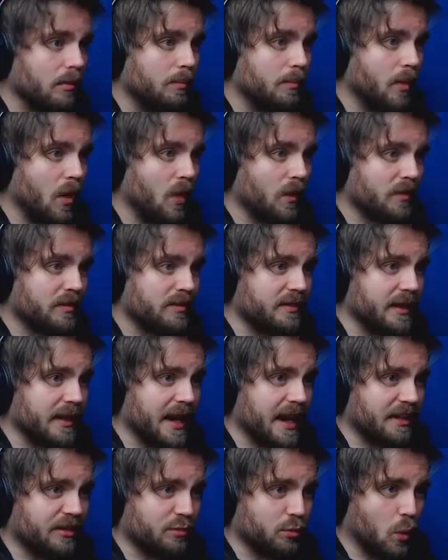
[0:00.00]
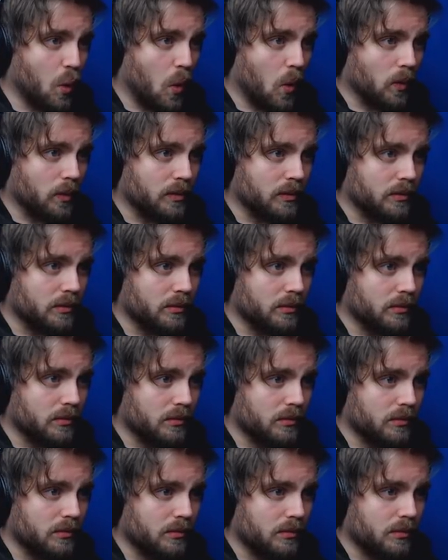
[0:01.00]
Box against wall.
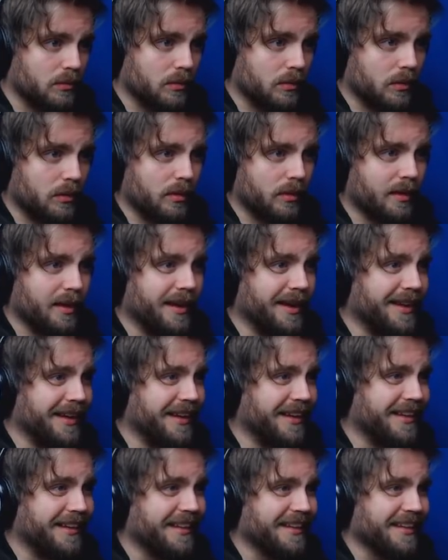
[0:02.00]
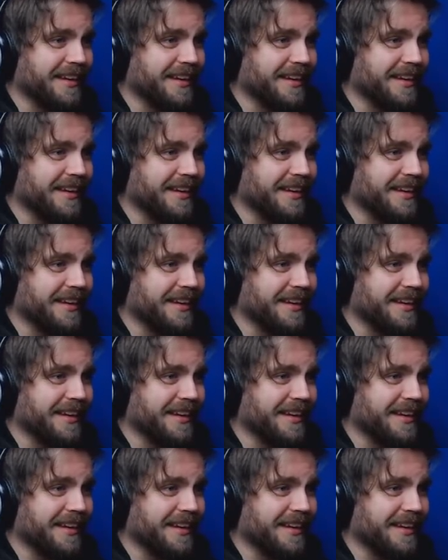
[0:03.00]
I